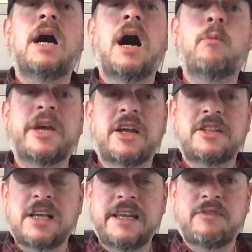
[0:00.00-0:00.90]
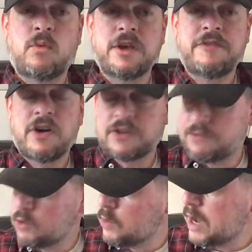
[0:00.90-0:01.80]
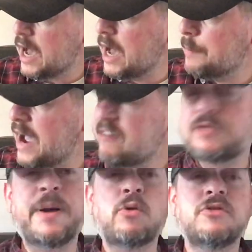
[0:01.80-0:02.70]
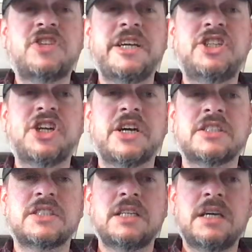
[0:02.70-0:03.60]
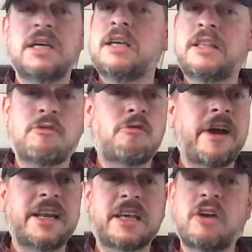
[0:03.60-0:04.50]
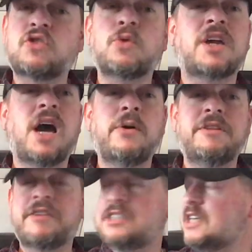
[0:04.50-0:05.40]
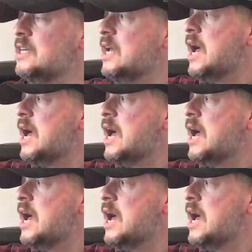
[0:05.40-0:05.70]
And we're going to deliver what you've asked for. Harris Pilton t-shirts. They're all ready to go. It's all the go in the VC.